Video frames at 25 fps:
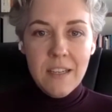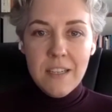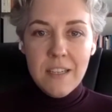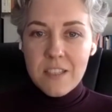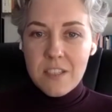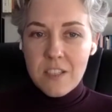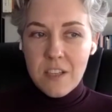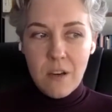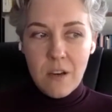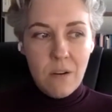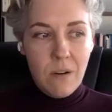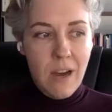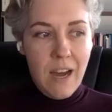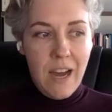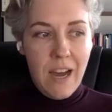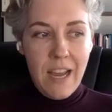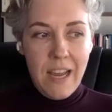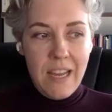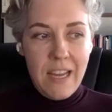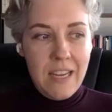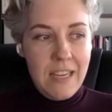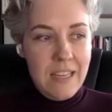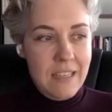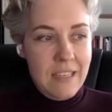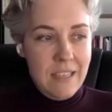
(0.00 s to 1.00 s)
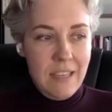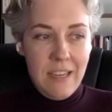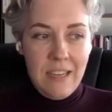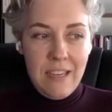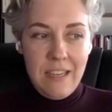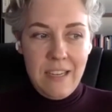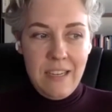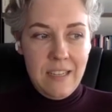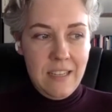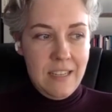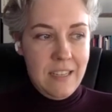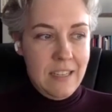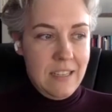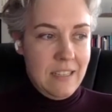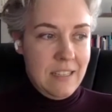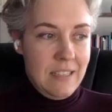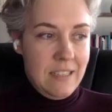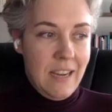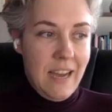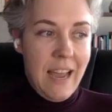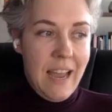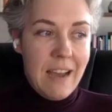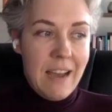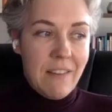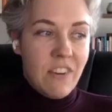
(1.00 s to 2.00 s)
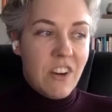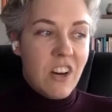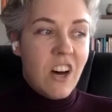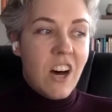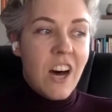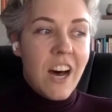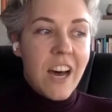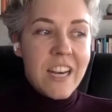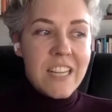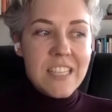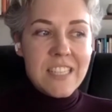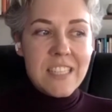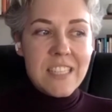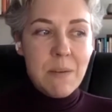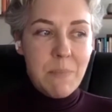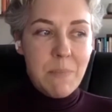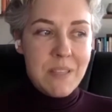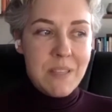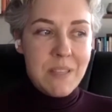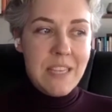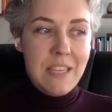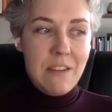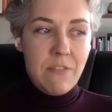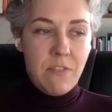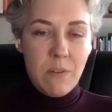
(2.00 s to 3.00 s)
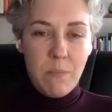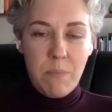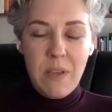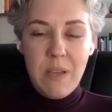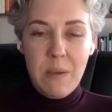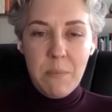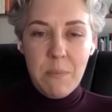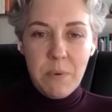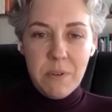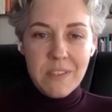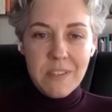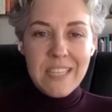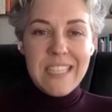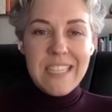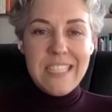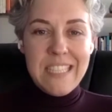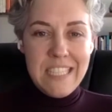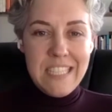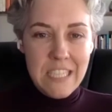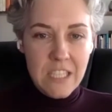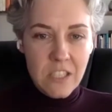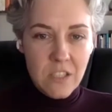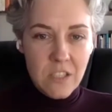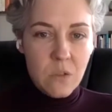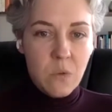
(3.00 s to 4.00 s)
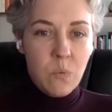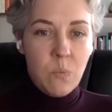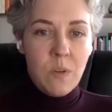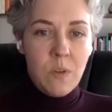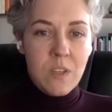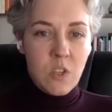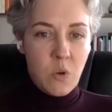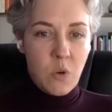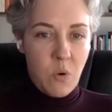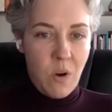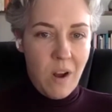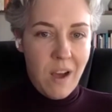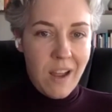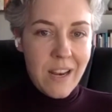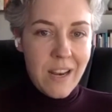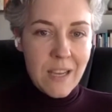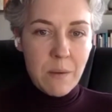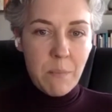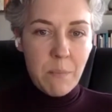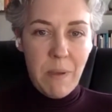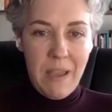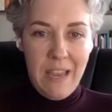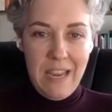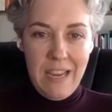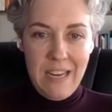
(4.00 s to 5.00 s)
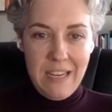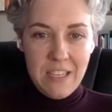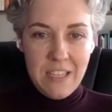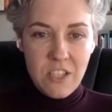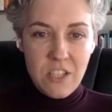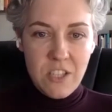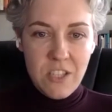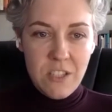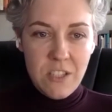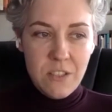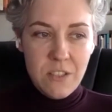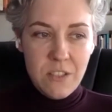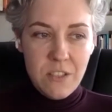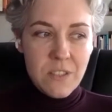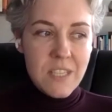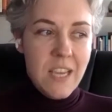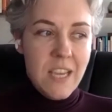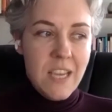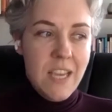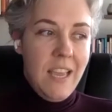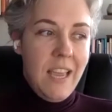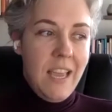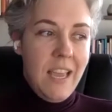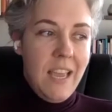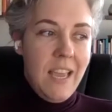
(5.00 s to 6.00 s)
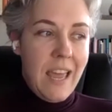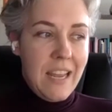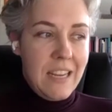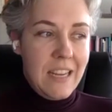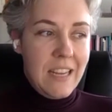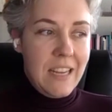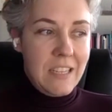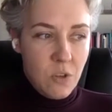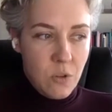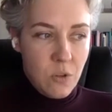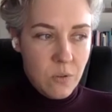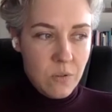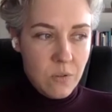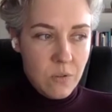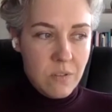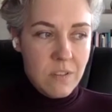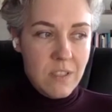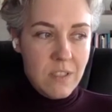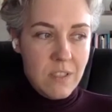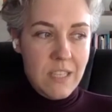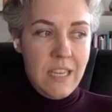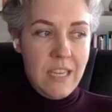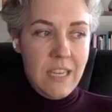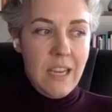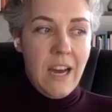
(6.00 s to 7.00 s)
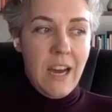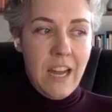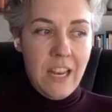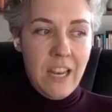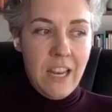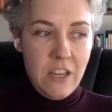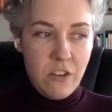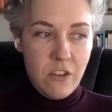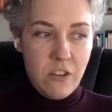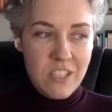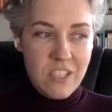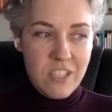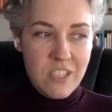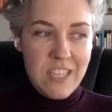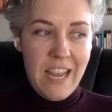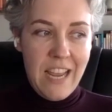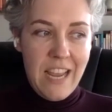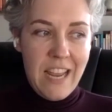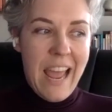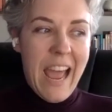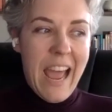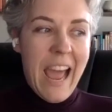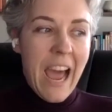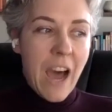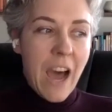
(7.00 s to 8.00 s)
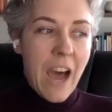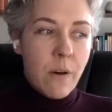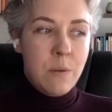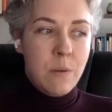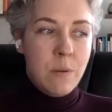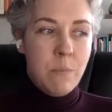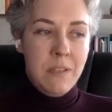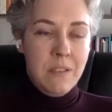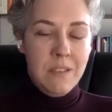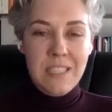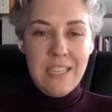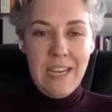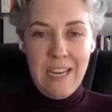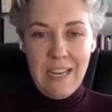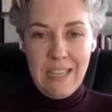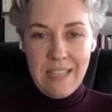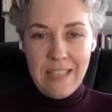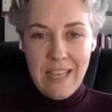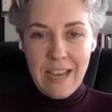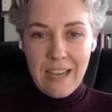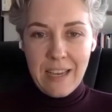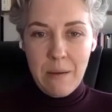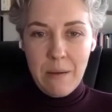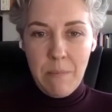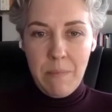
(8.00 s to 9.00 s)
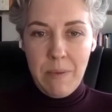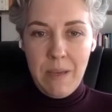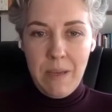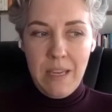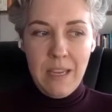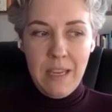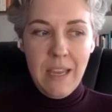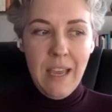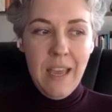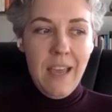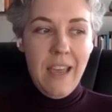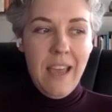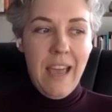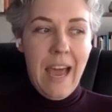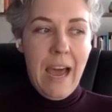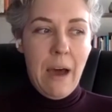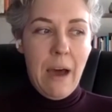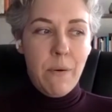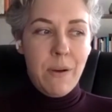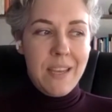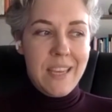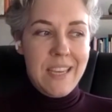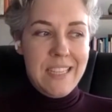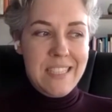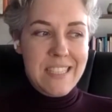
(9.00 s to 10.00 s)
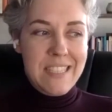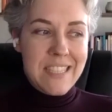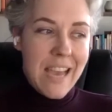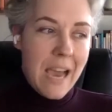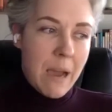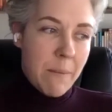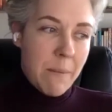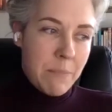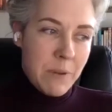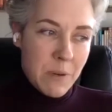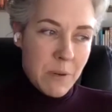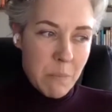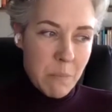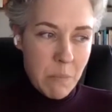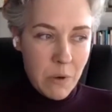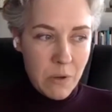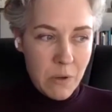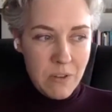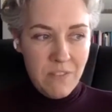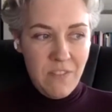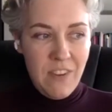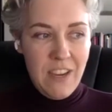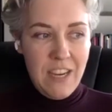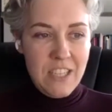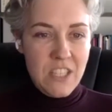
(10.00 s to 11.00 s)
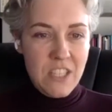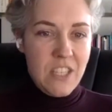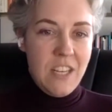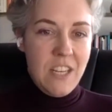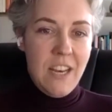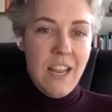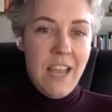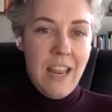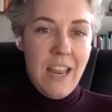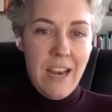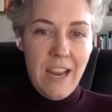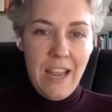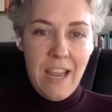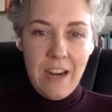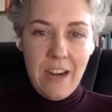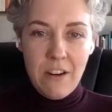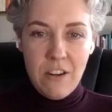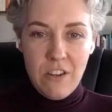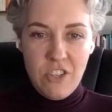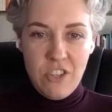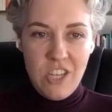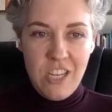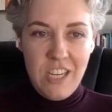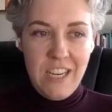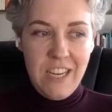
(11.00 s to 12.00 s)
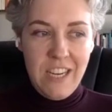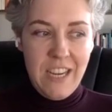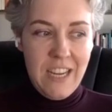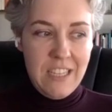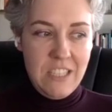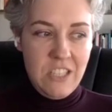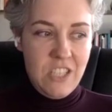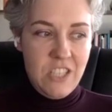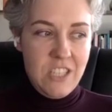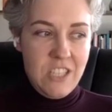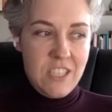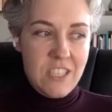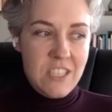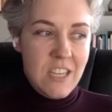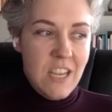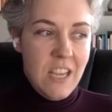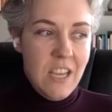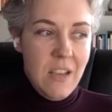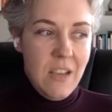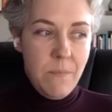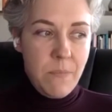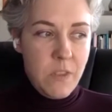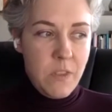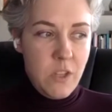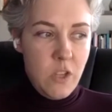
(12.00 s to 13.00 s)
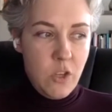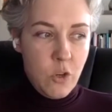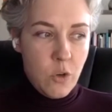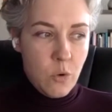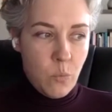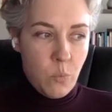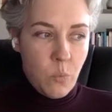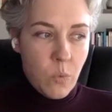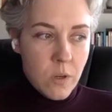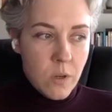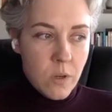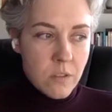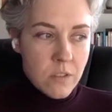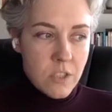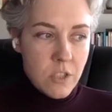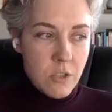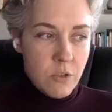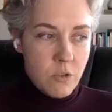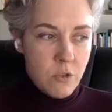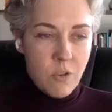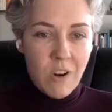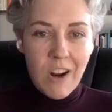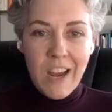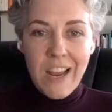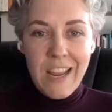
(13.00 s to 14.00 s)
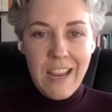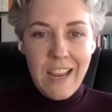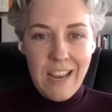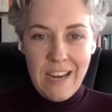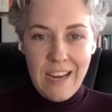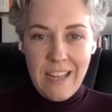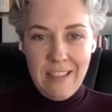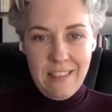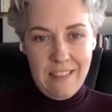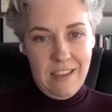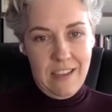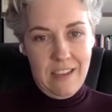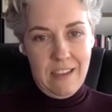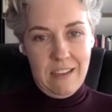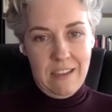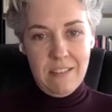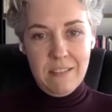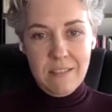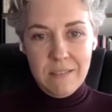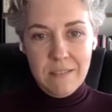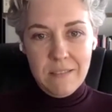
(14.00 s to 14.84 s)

So I I uh, I have a lot of sympathy for people that deal with chronic pain issues, and I totally understand how debilitating that can be, how it can zap your motivation and energy, and just your will to try anything.